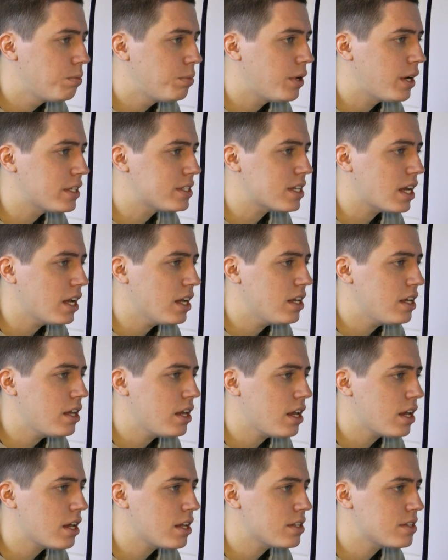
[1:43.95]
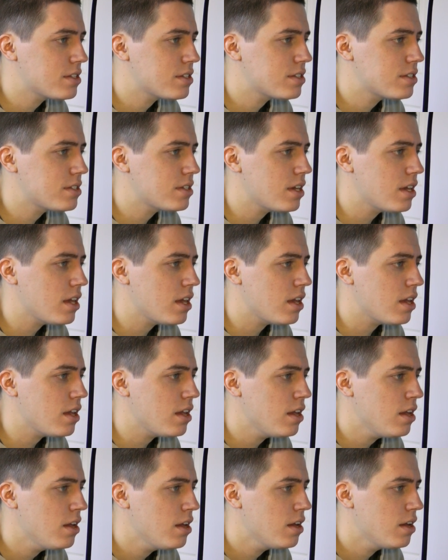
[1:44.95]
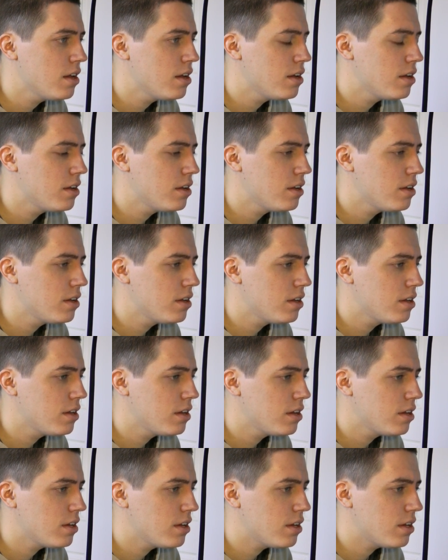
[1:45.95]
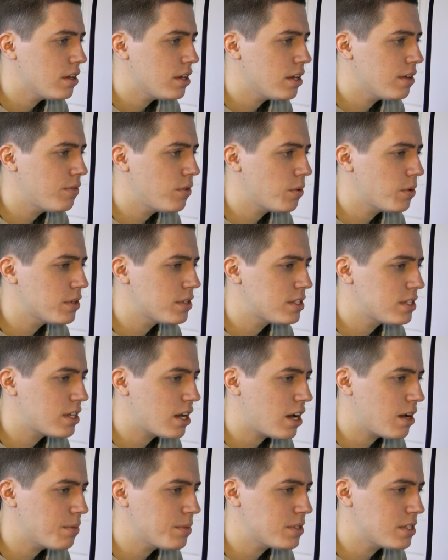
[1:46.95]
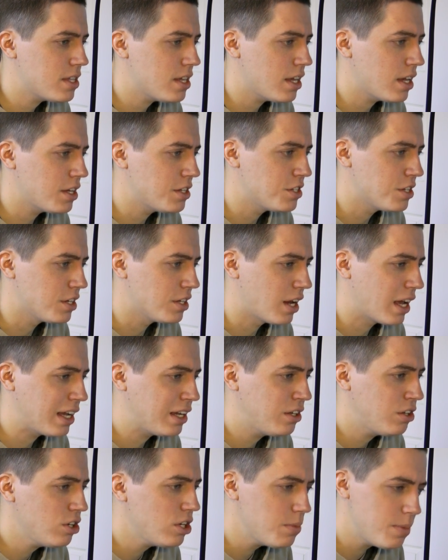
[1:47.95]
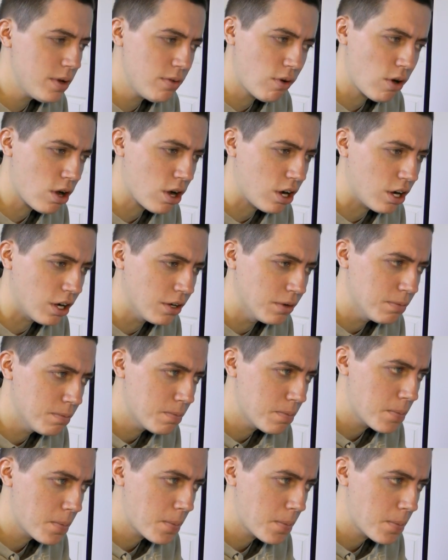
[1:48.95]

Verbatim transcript: But I can't see if it was Thomas the Engine. I could be wrong.